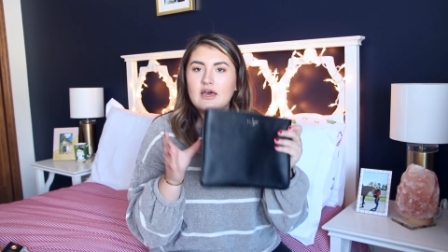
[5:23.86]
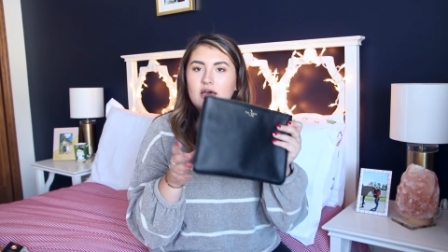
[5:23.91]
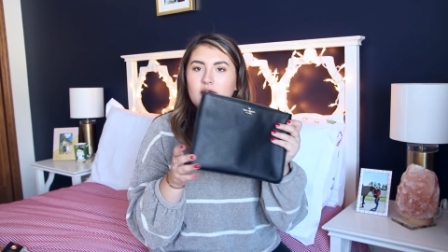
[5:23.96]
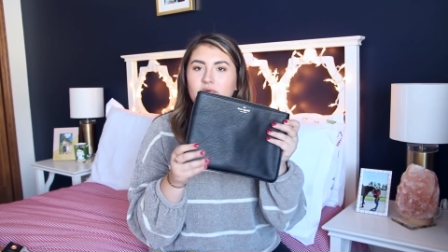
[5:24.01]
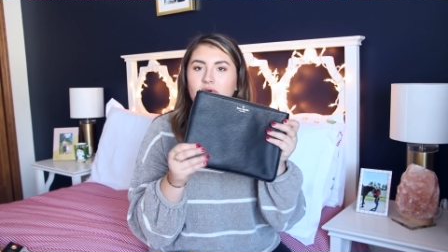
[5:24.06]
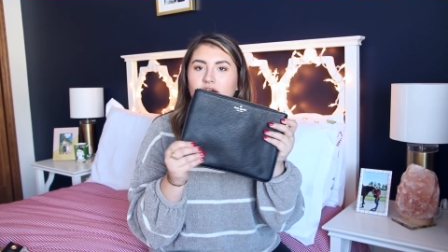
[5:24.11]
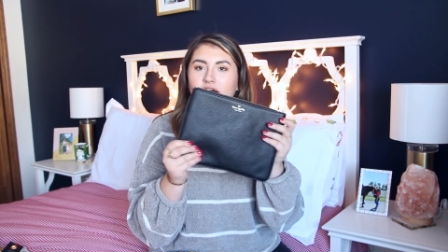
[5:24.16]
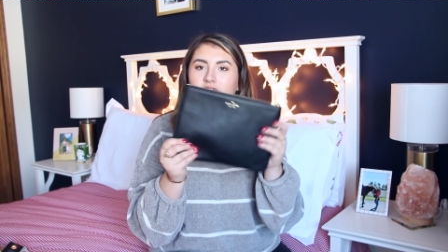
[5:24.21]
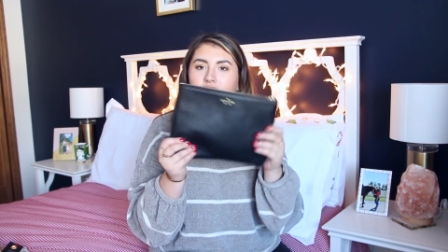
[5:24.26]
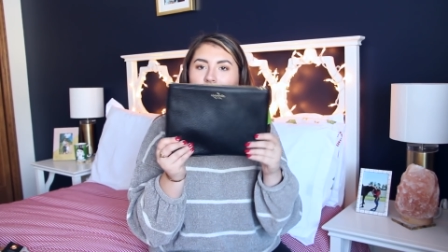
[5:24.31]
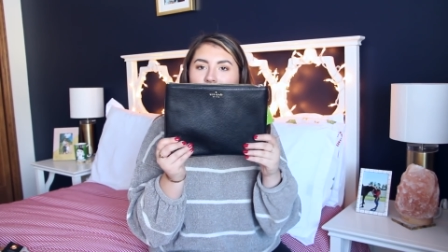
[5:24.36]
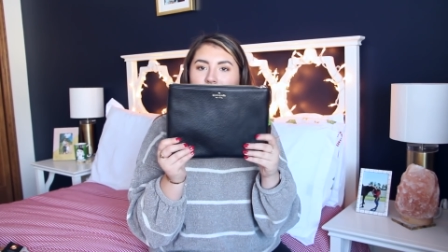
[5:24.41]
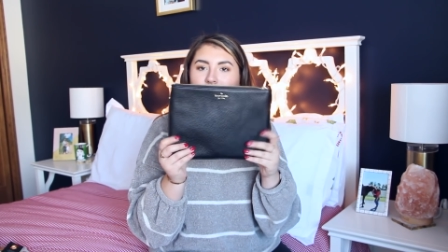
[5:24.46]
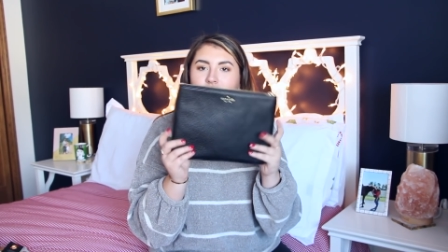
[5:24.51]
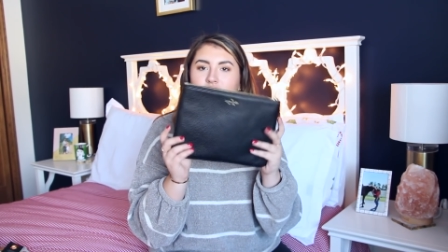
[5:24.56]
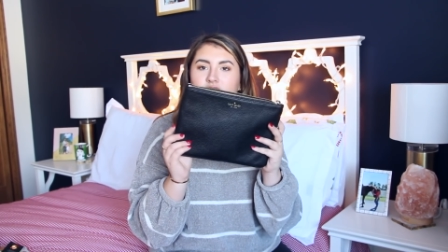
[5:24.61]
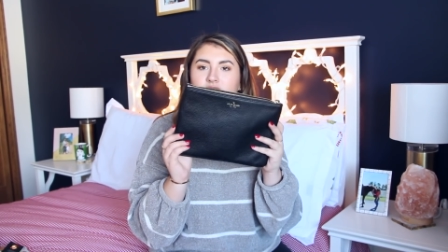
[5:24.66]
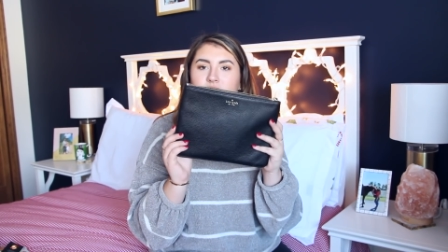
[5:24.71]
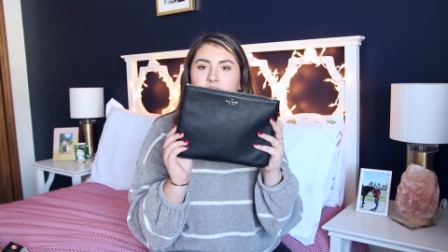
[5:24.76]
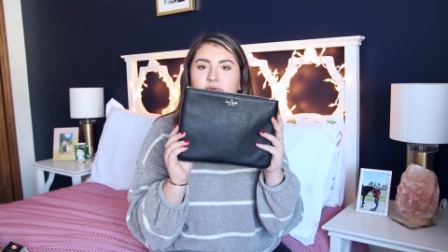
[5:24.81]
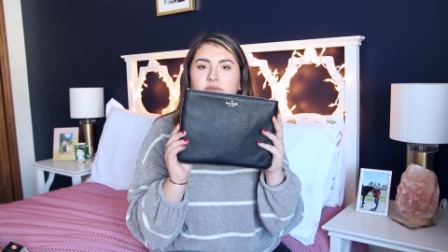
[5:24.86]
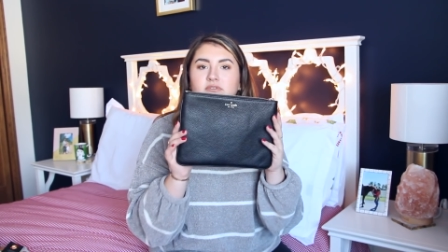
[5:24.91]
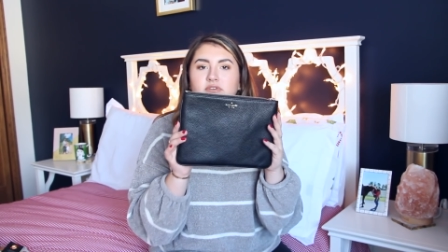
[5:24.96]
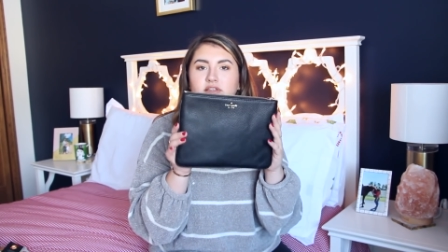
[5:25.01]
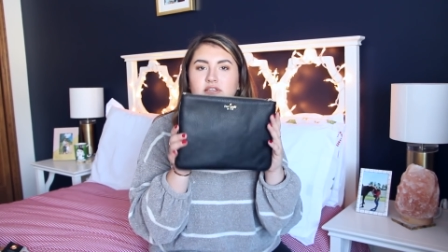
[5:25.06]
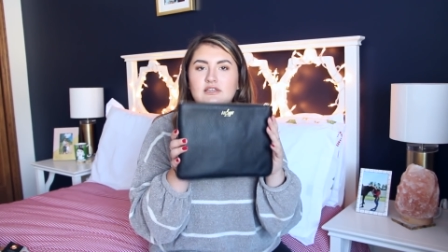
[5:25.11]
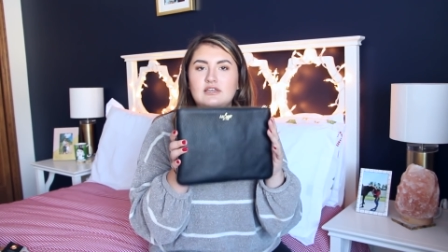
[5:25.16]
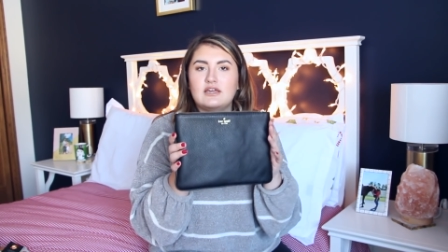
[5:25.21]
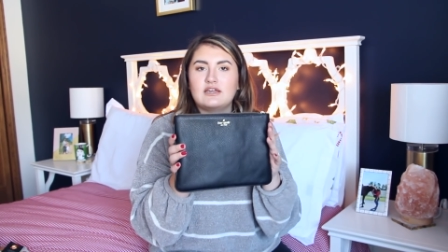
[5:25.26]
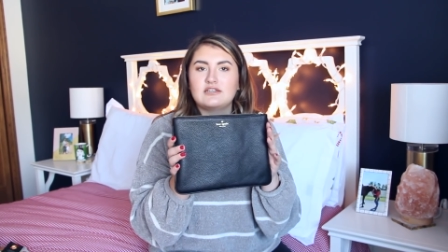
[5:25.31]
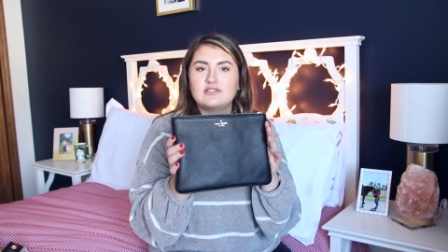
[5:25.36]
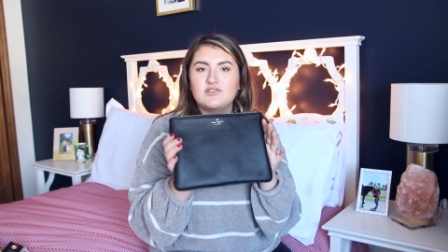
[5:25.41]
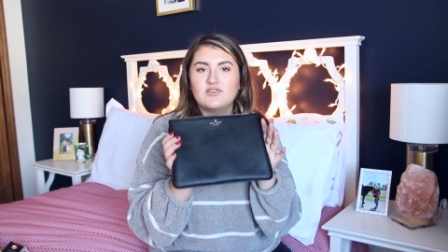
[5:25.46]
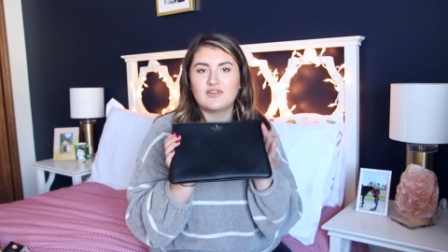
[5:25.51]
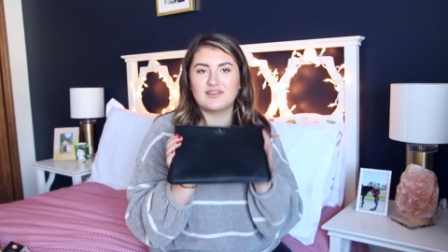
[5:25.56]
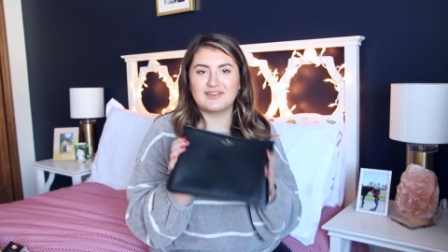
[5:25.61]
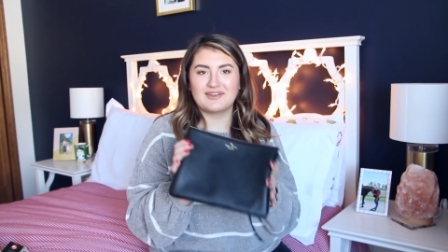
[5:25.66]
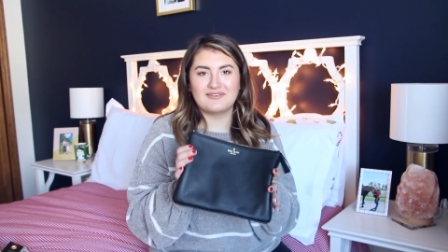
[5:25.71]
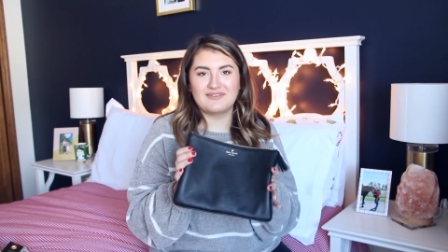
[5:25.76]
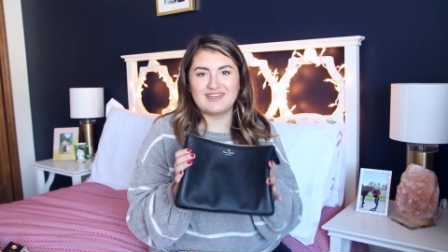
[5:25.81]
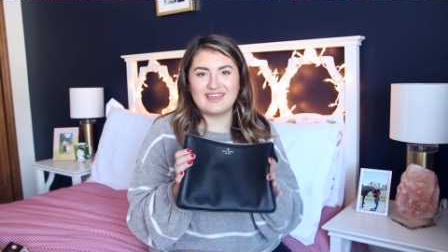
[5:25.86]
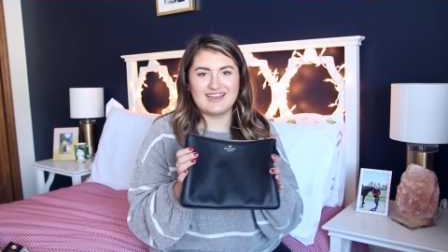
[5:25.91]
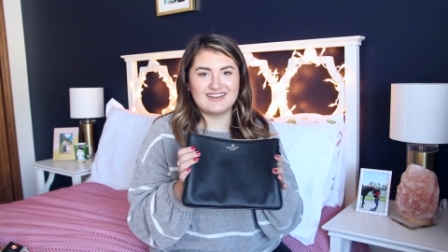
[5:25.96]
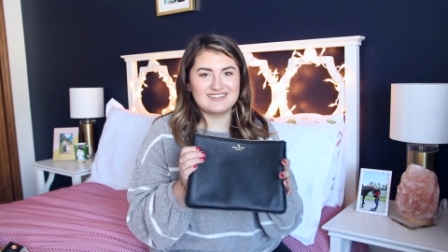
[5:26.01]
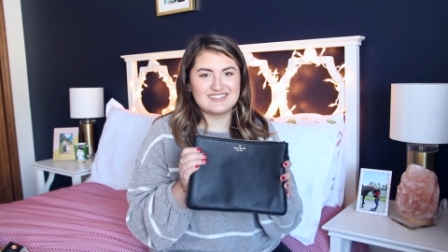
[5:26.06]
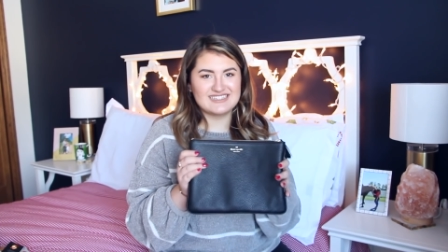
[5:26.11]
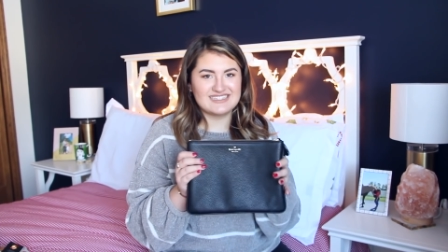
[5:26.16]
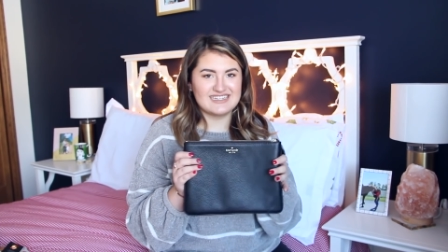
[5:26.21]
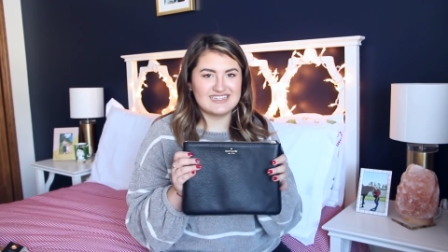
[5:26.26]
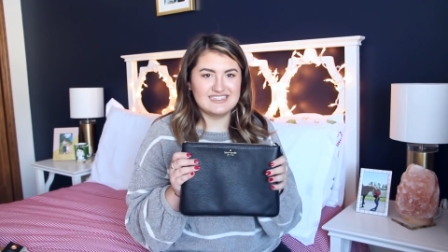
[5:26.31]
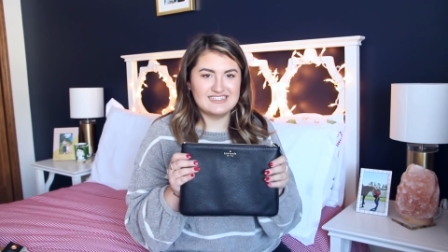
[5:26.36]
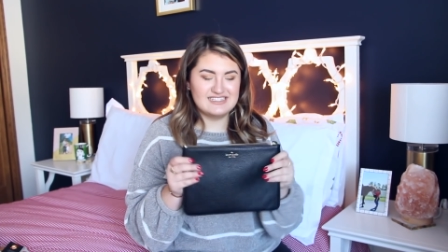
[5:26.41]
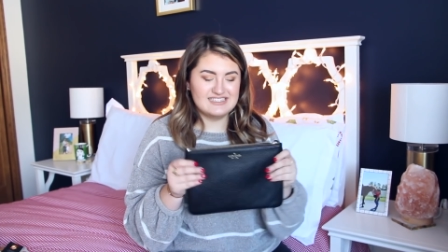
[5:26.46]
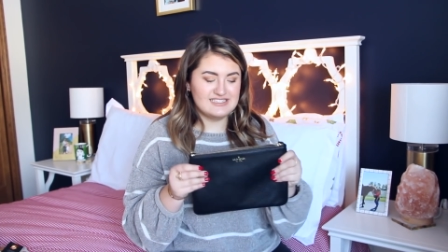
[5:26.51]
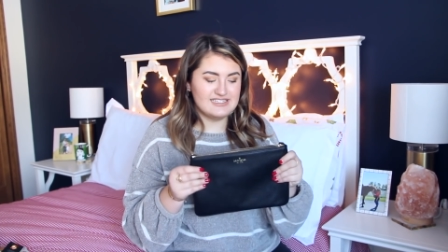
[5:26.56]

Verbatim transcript: about it because I think it'd be really nice for like going out to nice